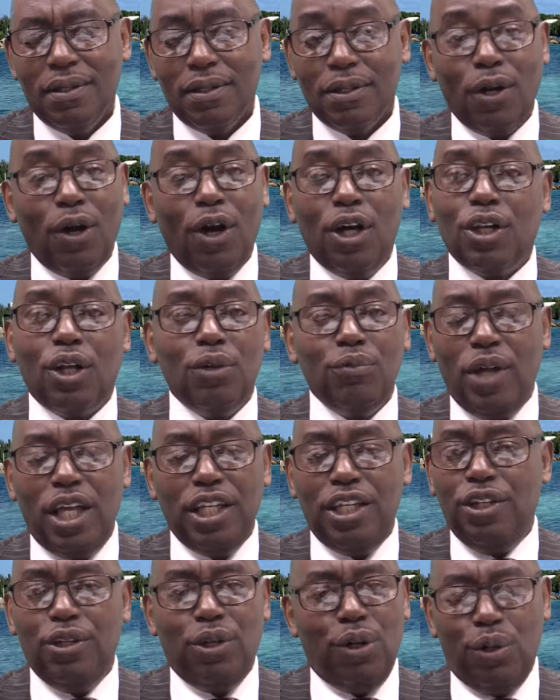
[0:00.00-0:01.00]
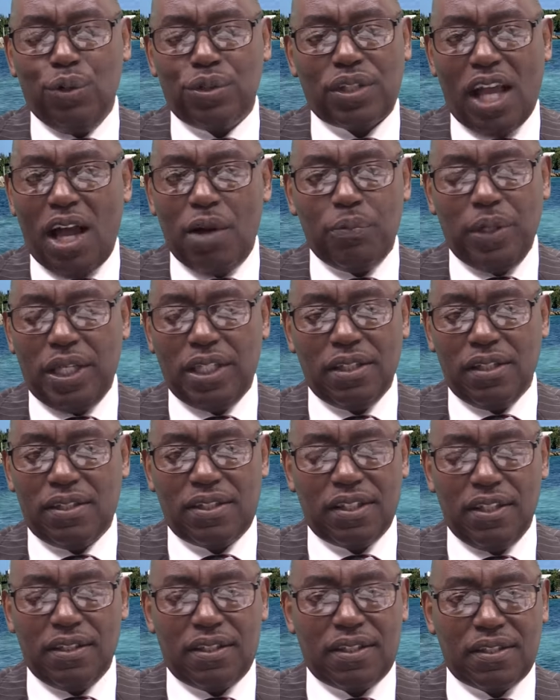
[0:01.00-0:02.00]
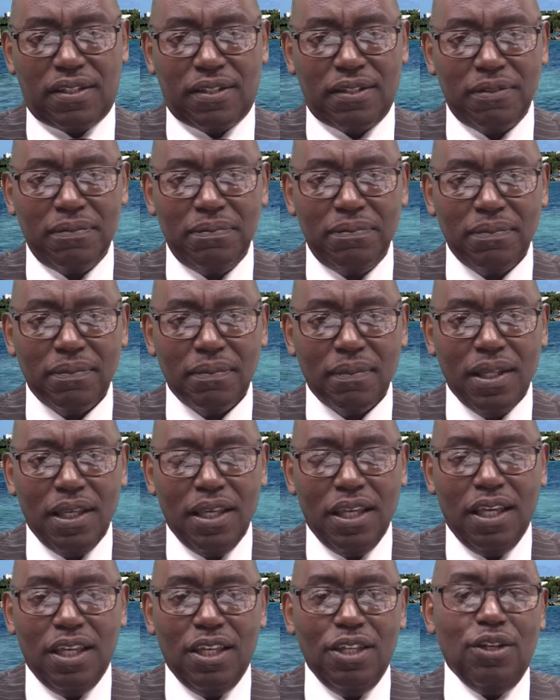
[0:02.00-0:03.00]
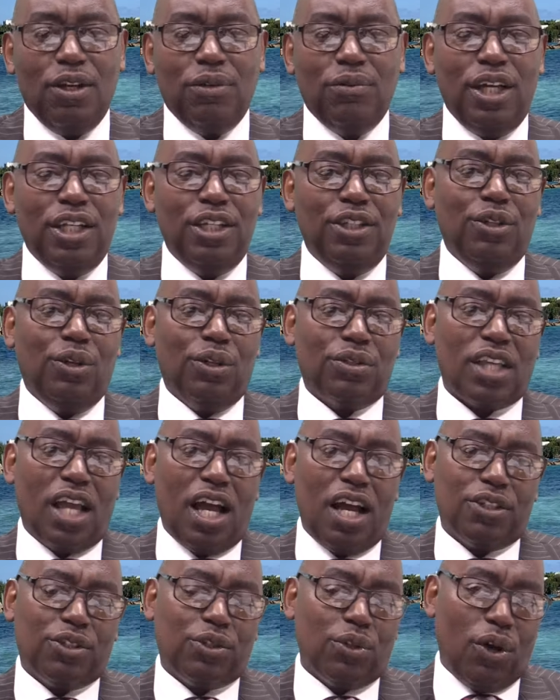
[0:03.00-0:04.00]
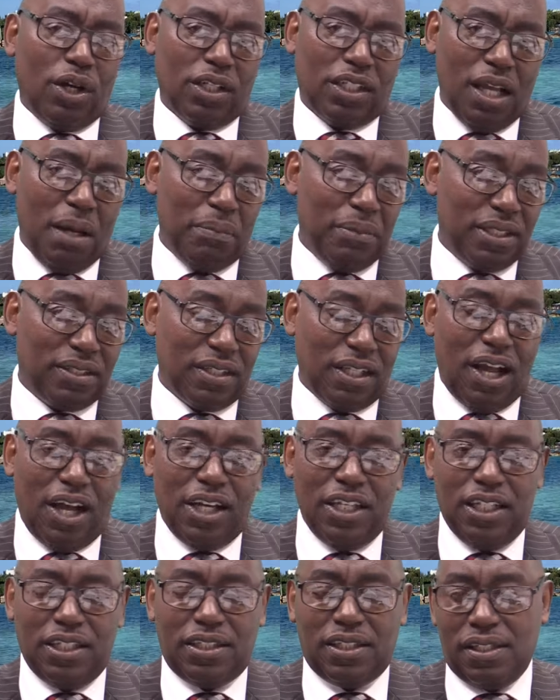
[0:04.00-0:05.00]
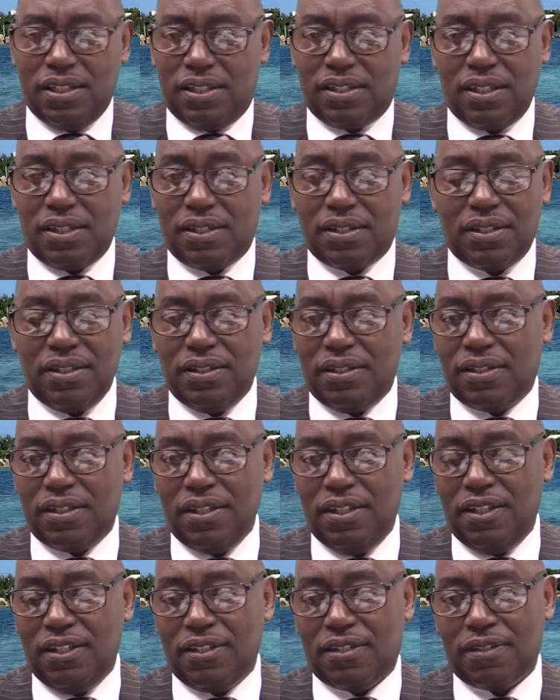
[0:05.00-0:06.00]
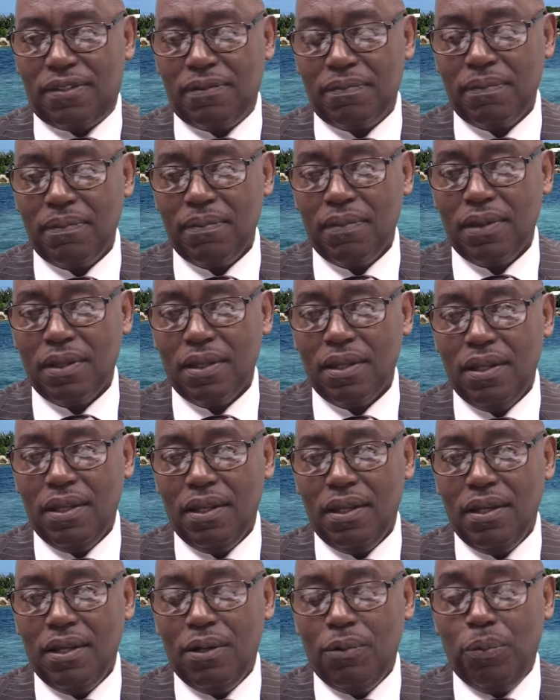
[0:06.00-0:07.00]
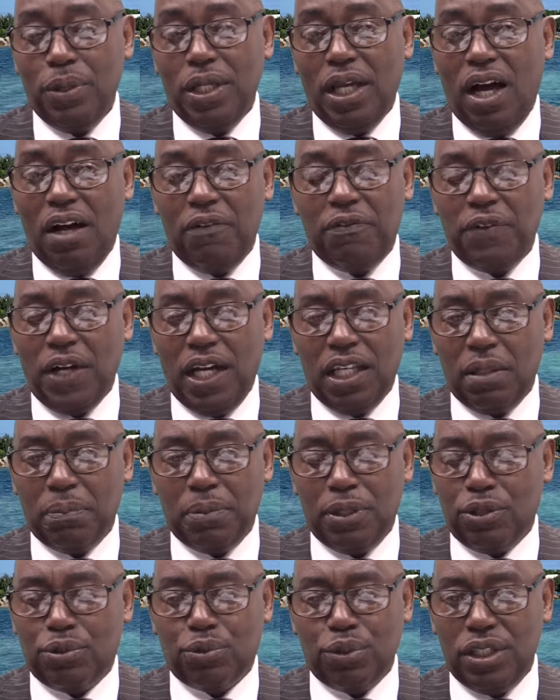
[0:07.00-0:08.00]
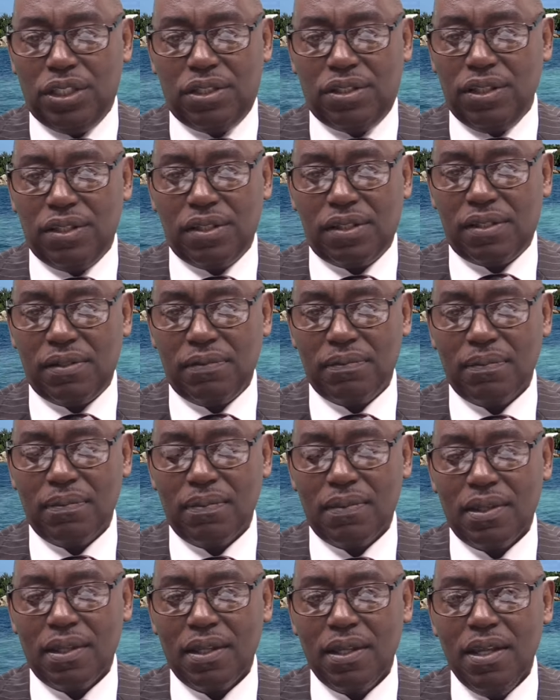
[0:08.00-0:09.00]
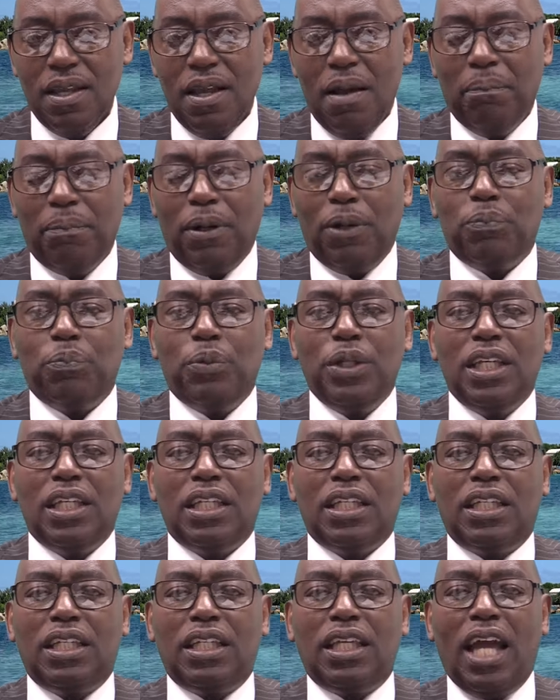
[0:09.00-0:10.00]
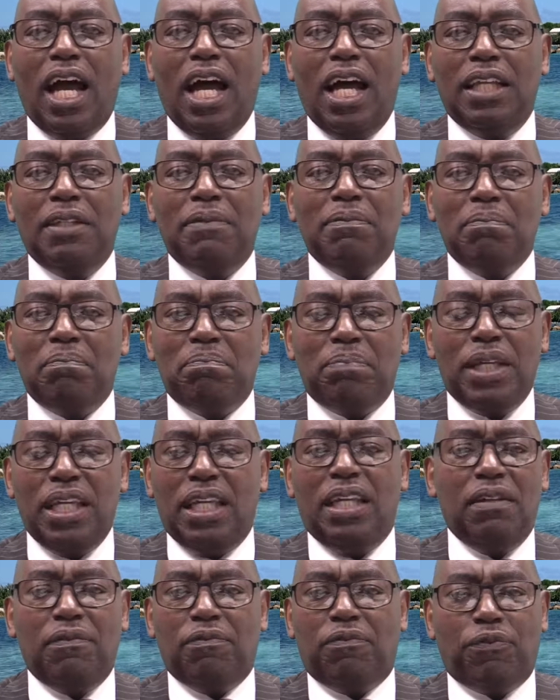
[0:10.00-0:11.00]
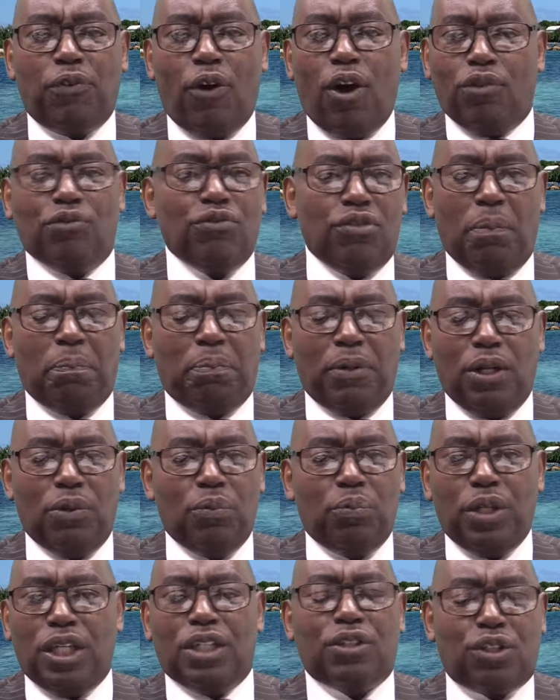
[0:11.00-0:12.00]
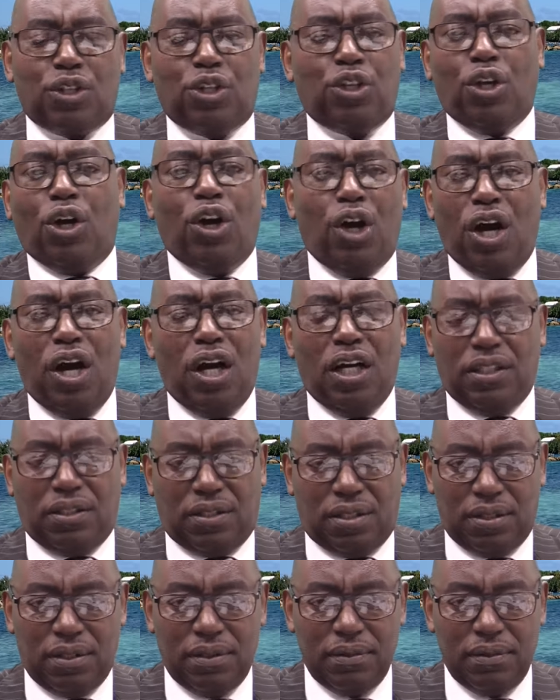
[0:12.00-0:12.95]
God already knows our weaknesses. He already knows our shortcomings and our inconsistencies. We are fallible creatures. But we can be vulnerable with God,